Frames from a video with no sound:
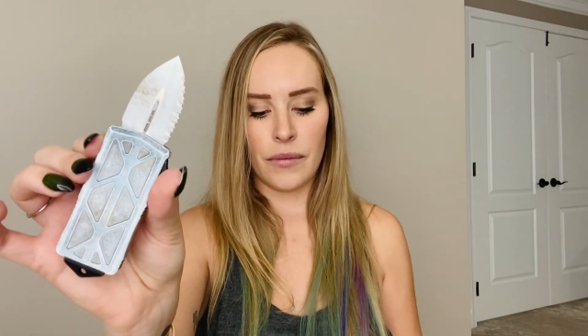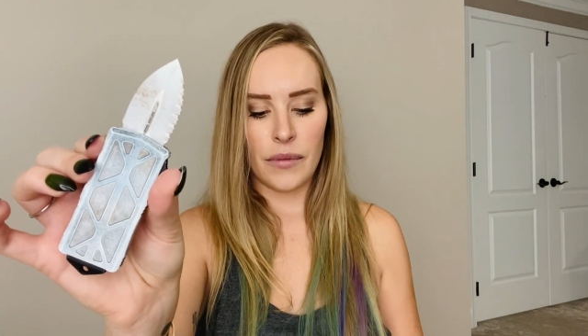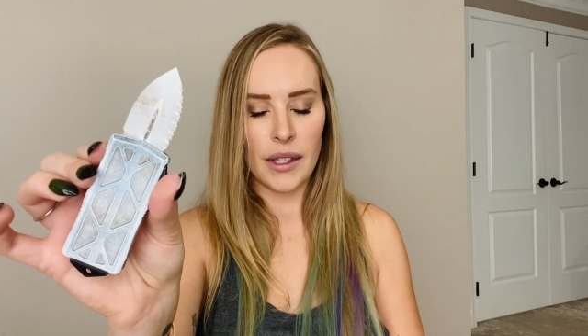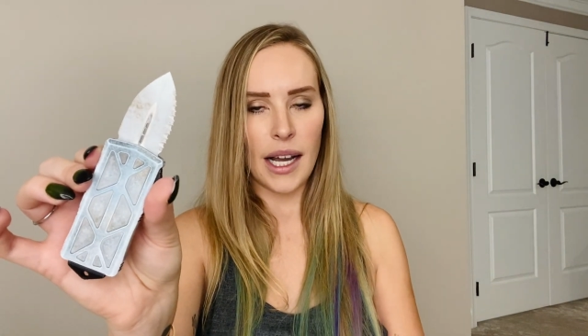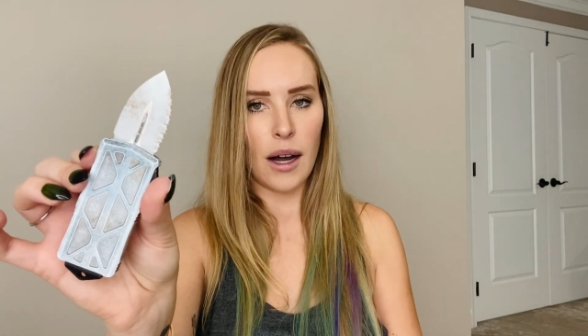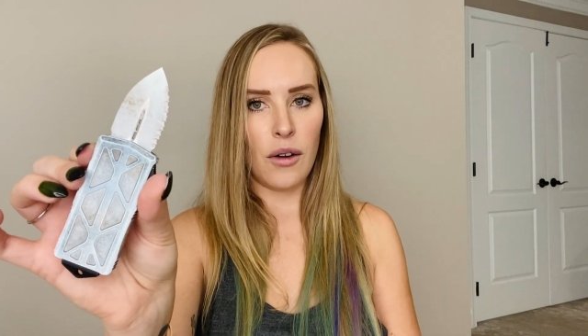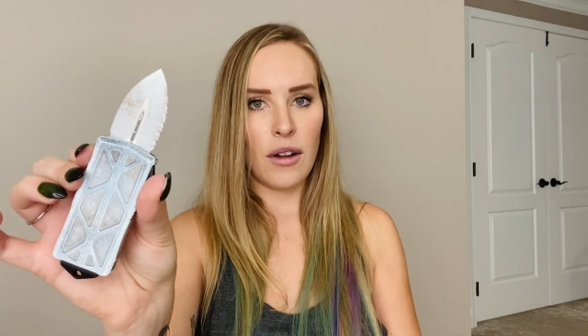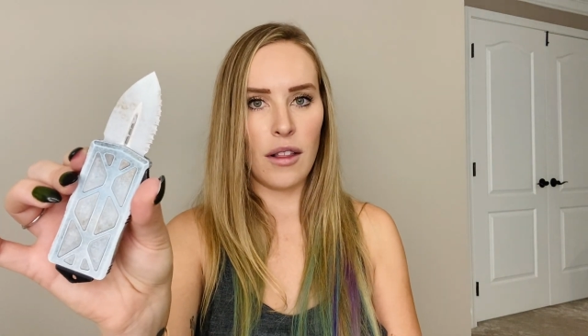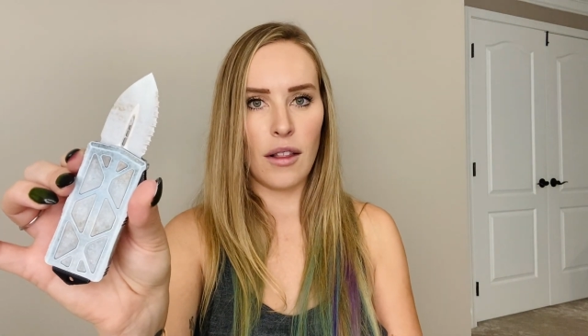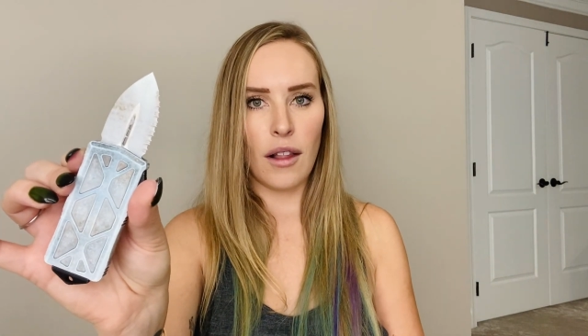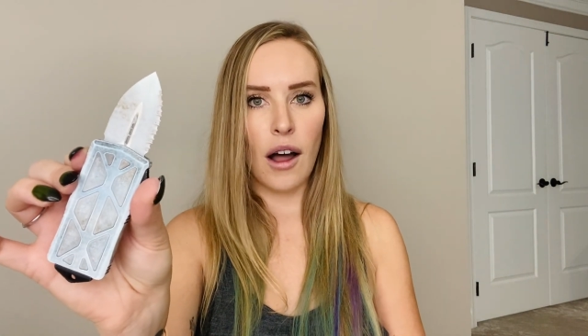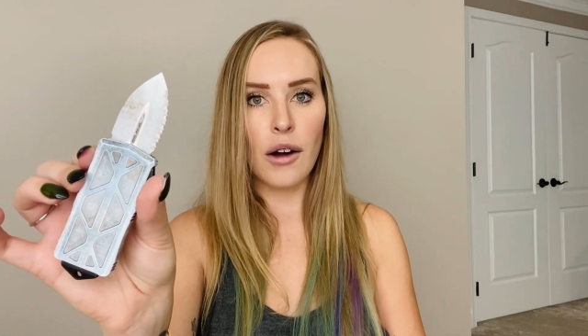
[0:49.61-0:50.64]
Now,
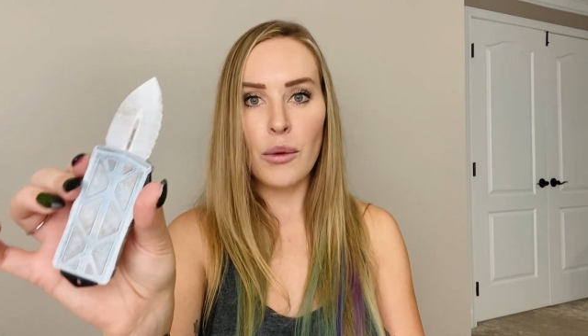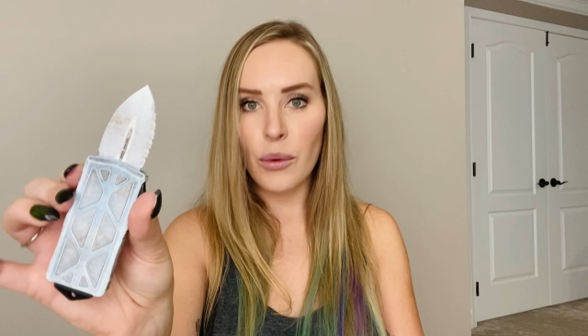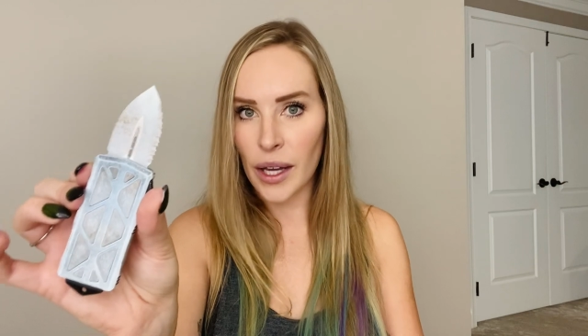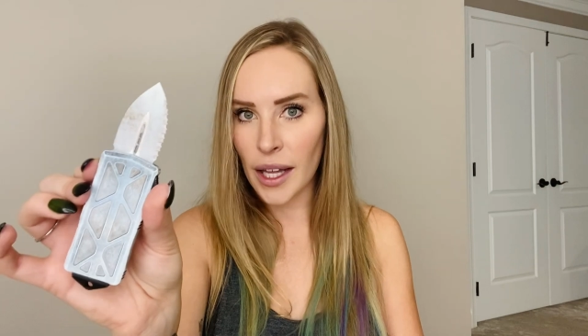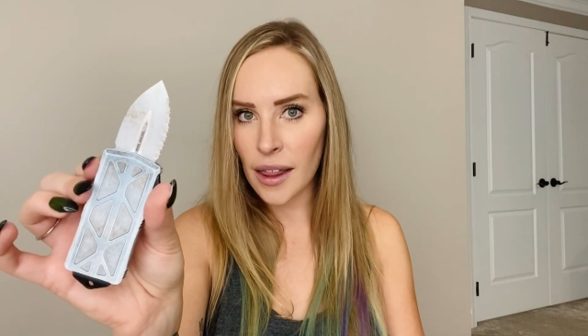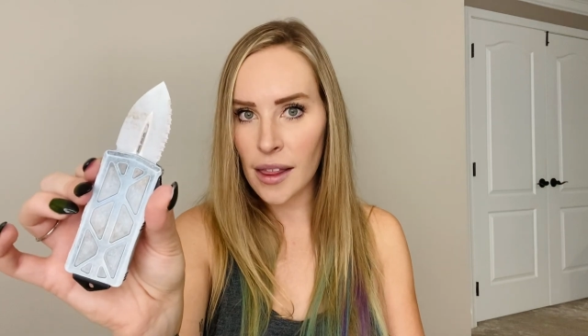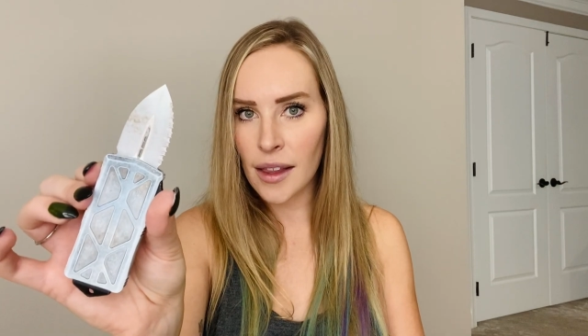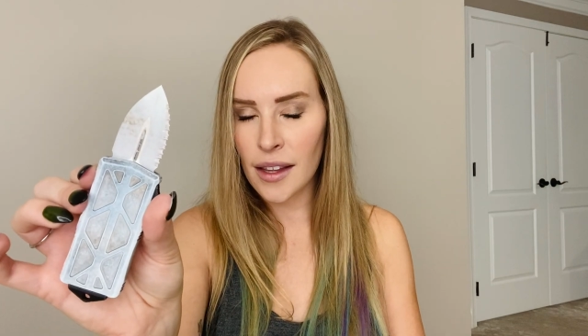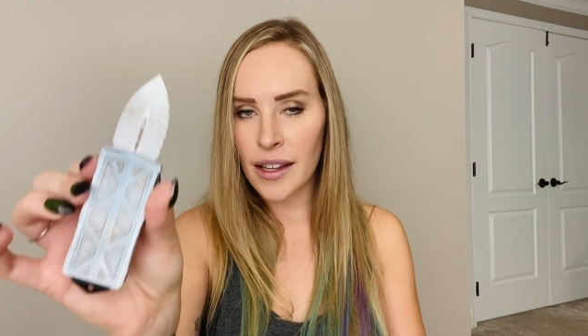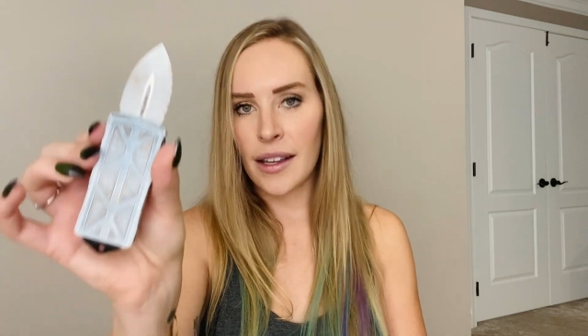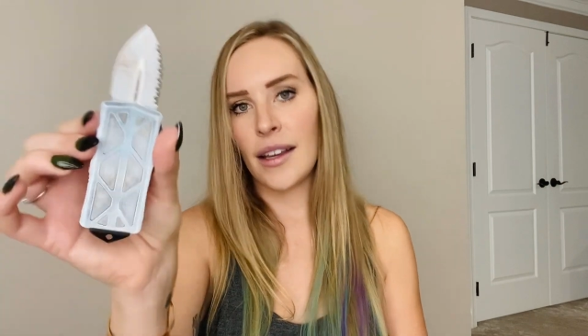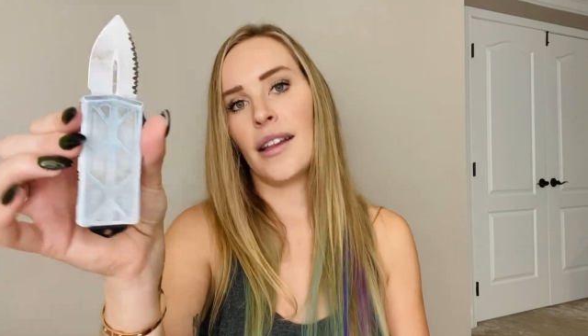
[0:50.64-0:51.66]
along with
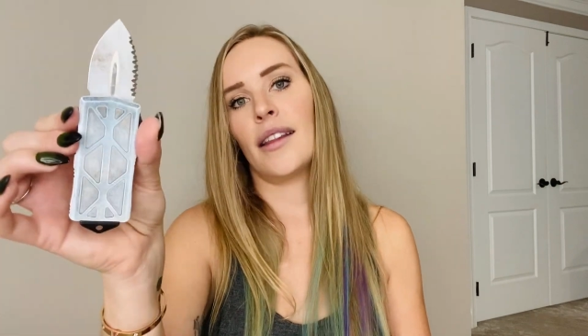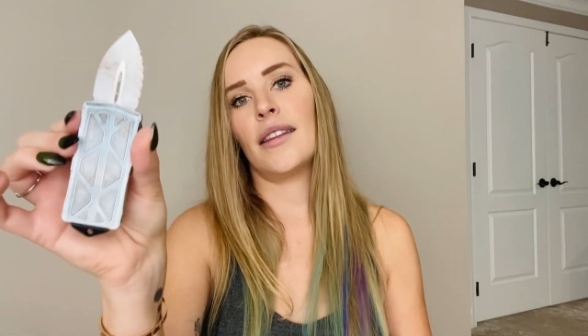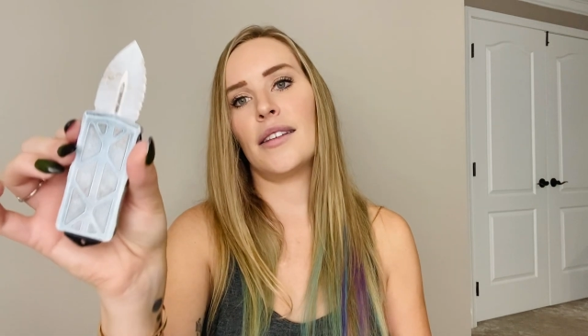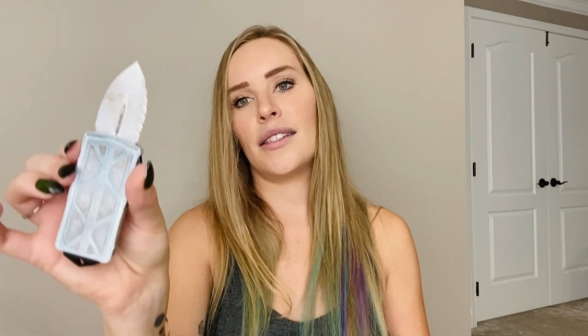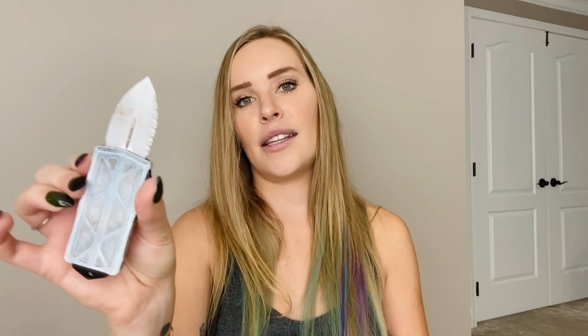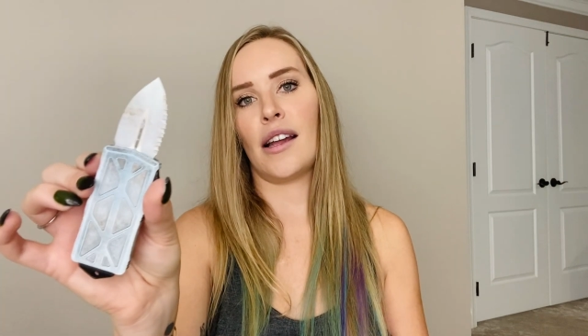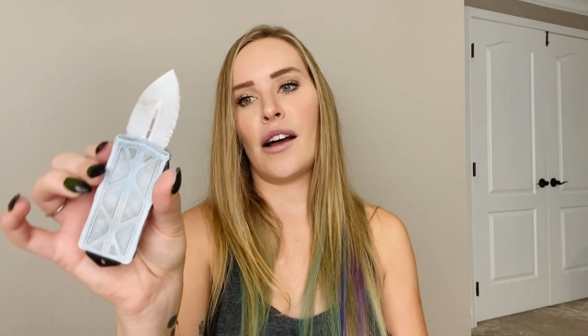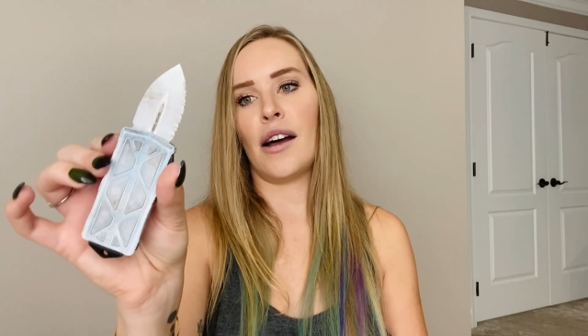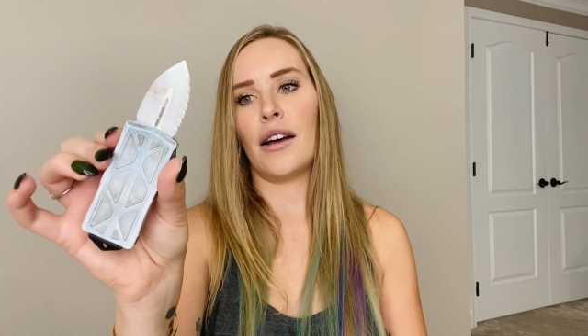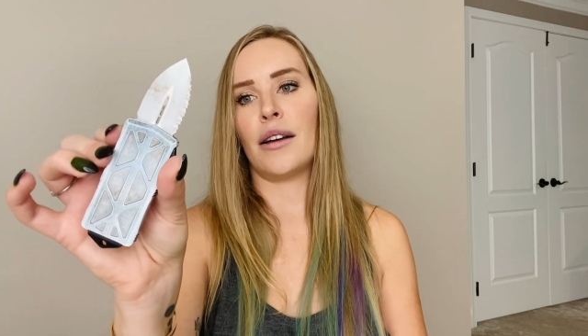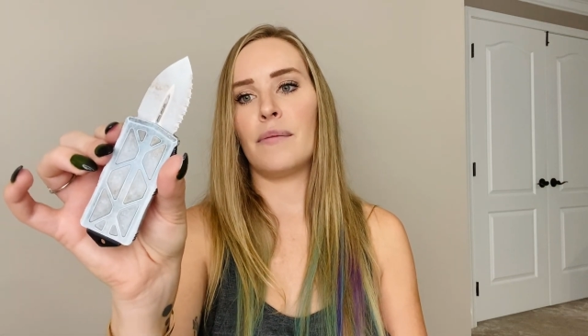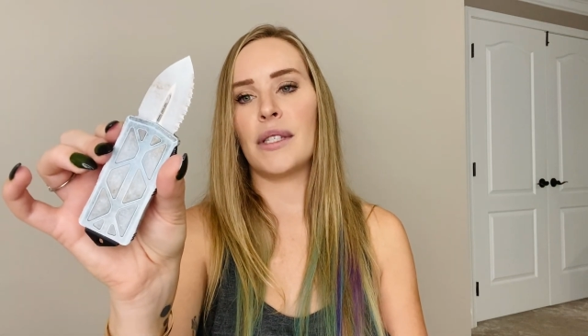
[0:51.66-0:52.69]

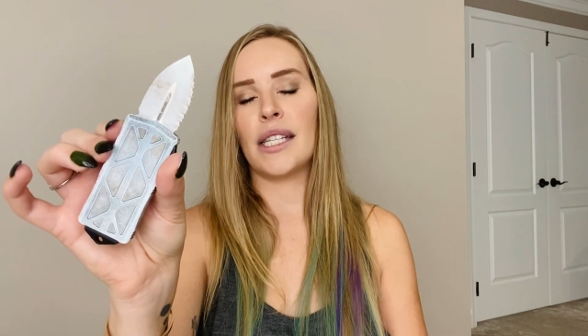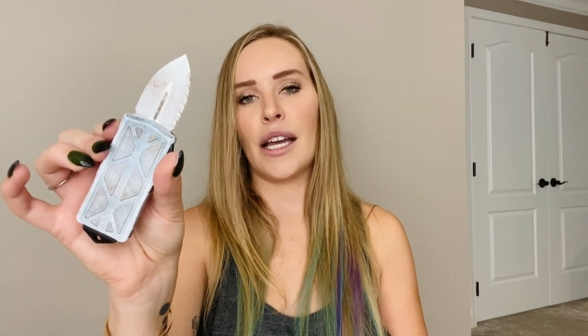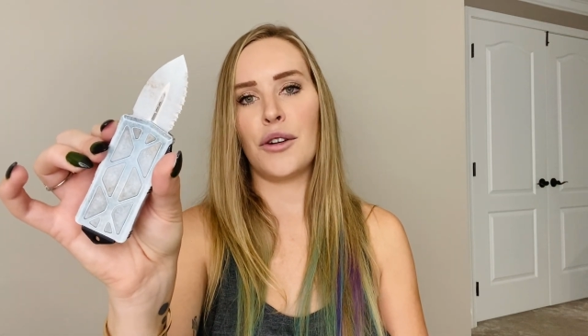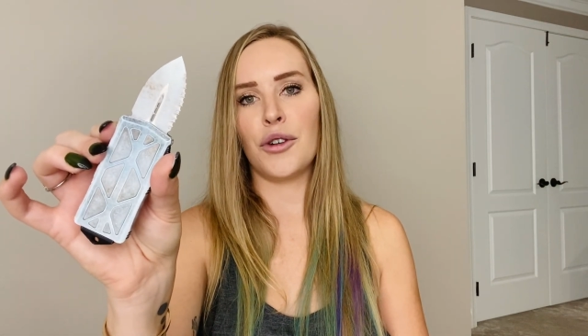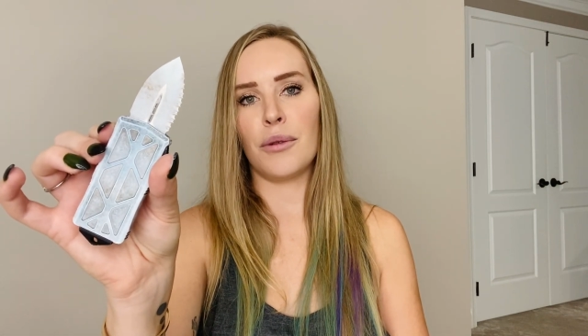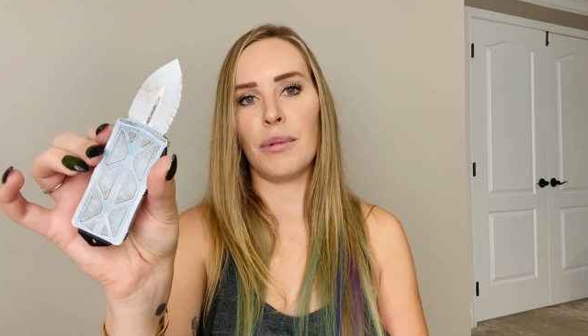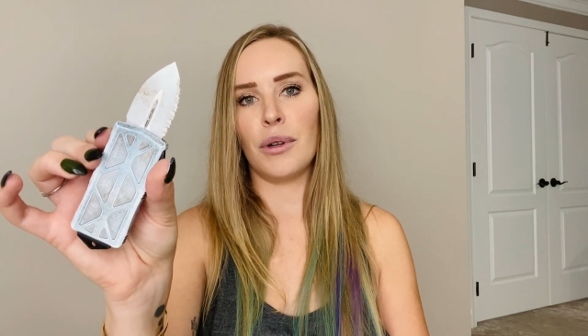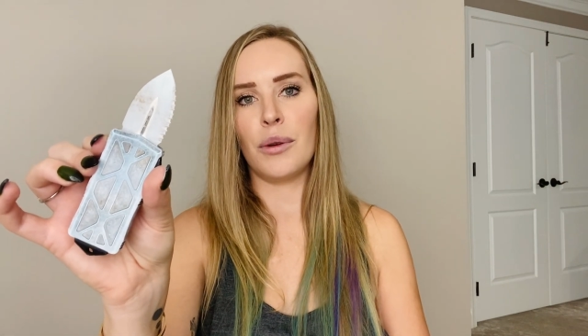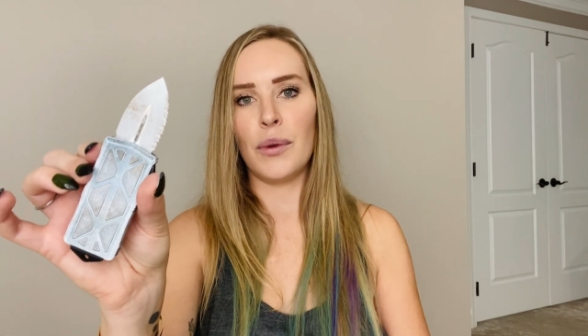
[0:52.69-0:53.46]
the Sand Trooper,